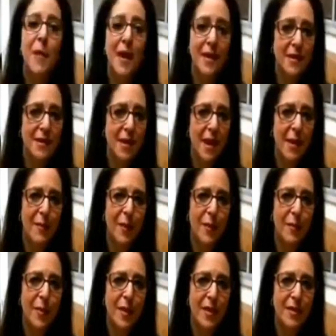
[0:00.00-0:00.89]
the mine
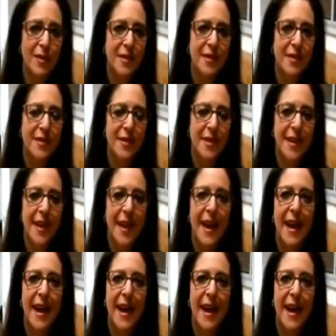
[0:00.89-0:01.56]
diamond business